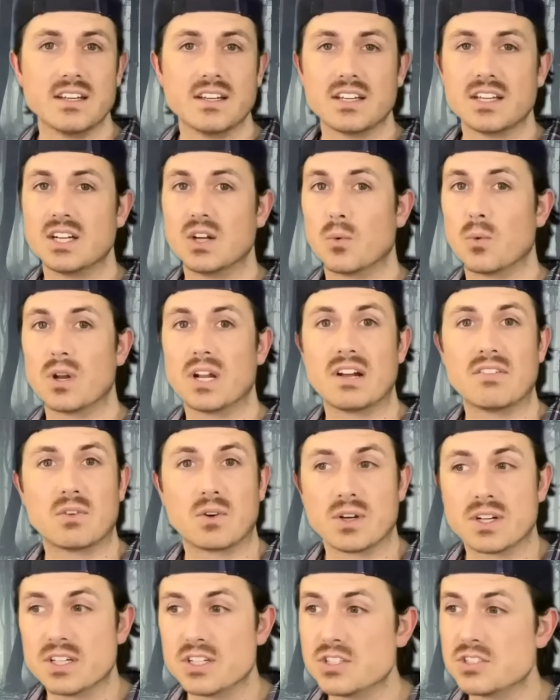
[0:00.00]
You know,
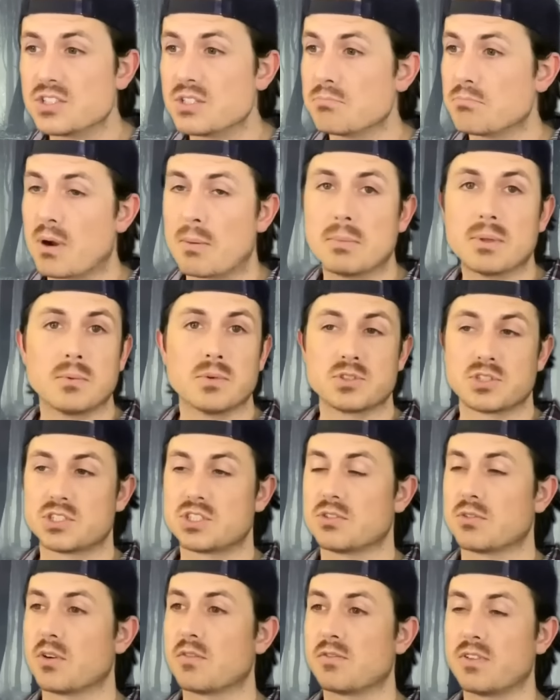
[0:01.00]
whatever it is, it probably was just
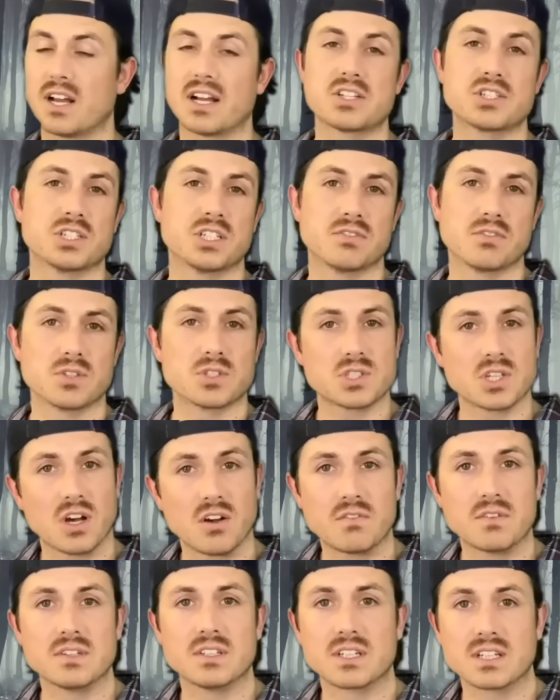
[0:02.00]
a reflection of
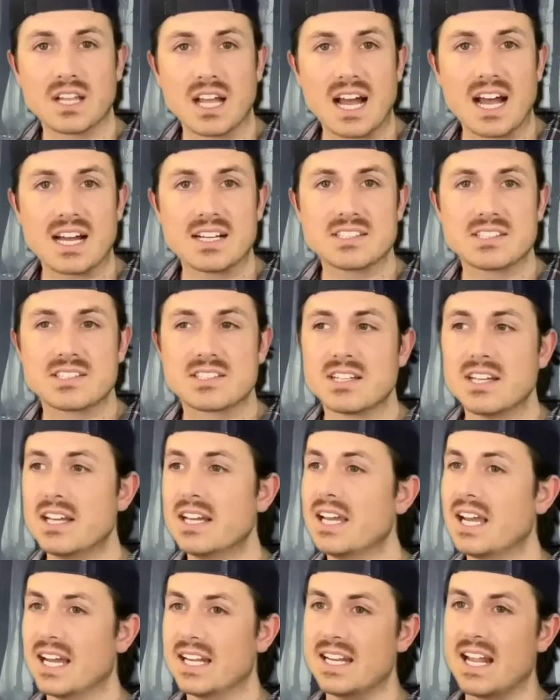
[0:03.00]
herself in the glass.
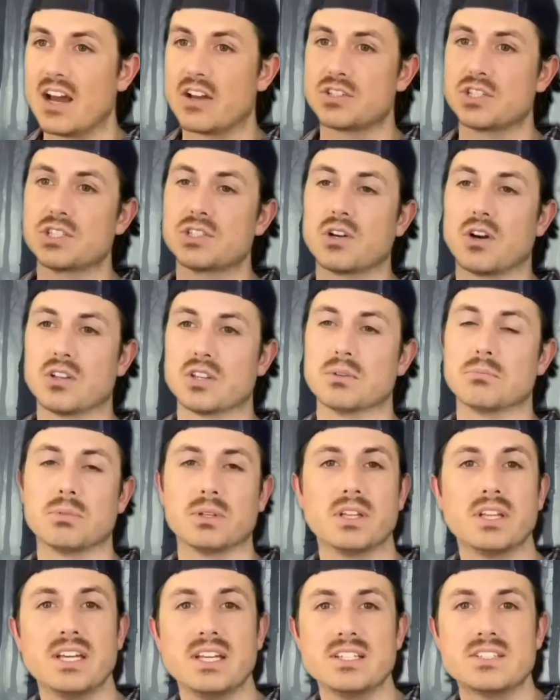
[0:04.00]
And now she's called the
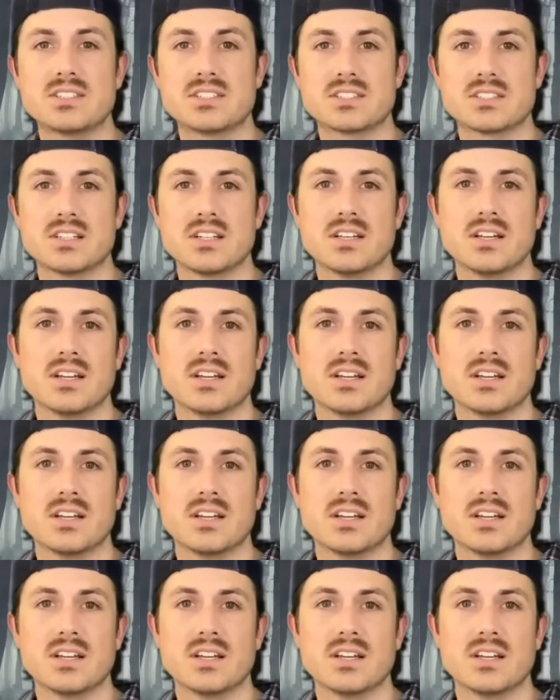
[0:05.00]
police.